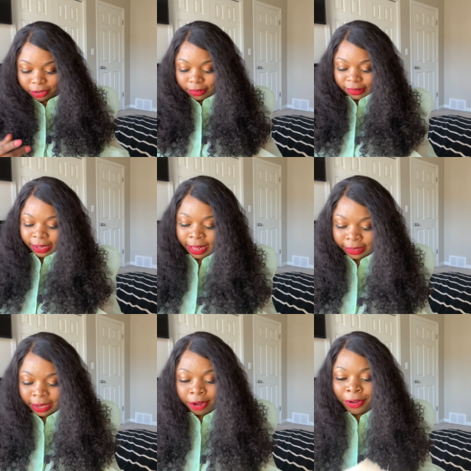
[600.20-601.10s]
going to
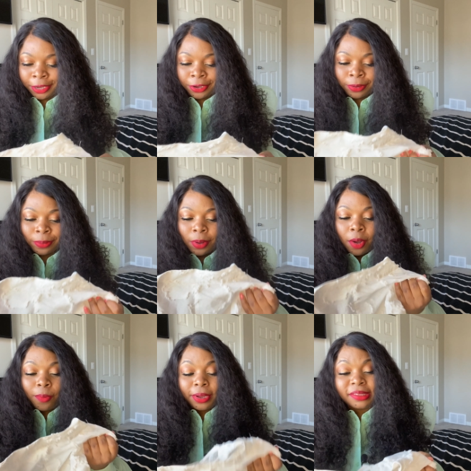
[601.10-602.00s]
style it. I already know
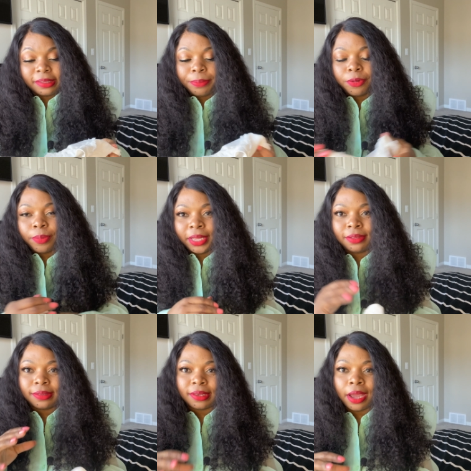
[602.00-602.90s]
one simple way
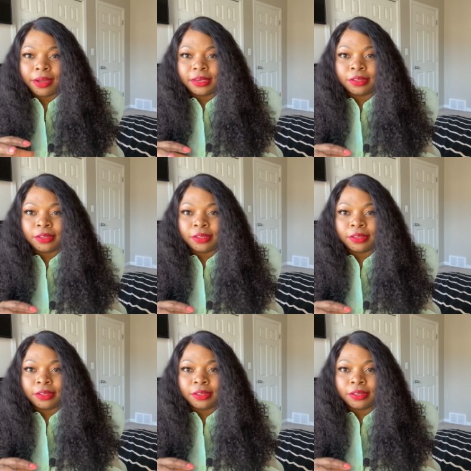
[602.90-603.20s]
to style